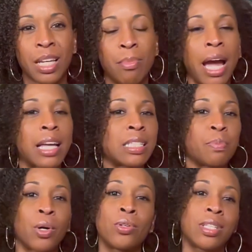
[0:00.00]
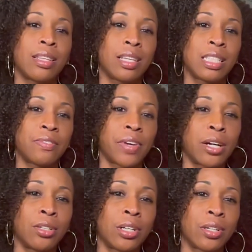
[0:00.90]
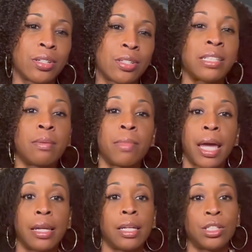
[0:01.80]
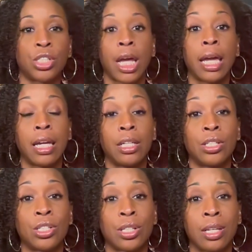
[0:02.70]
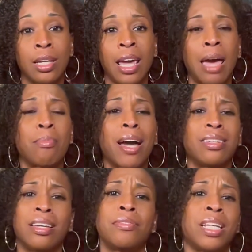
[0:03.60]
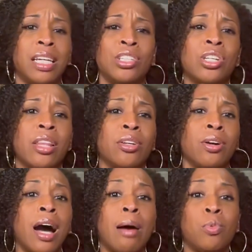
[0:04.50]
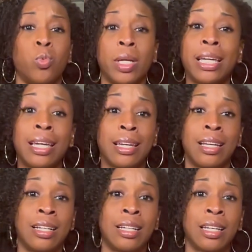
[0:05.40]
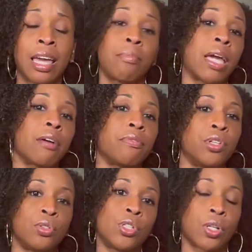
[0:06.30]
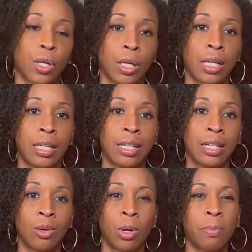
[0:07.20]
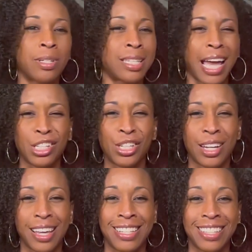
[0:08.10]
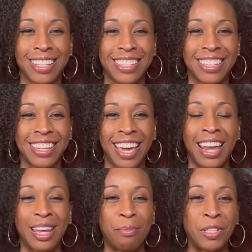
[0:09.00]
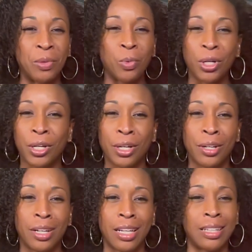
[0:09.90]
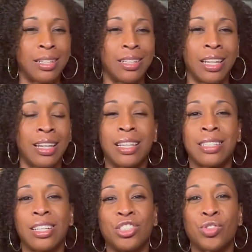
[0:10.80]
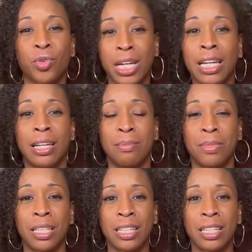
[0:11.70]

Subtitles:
By exposing these failures, by demanding change, and by lifting each other up, we can make a future where protection isn't an empty word and it isn't a dream,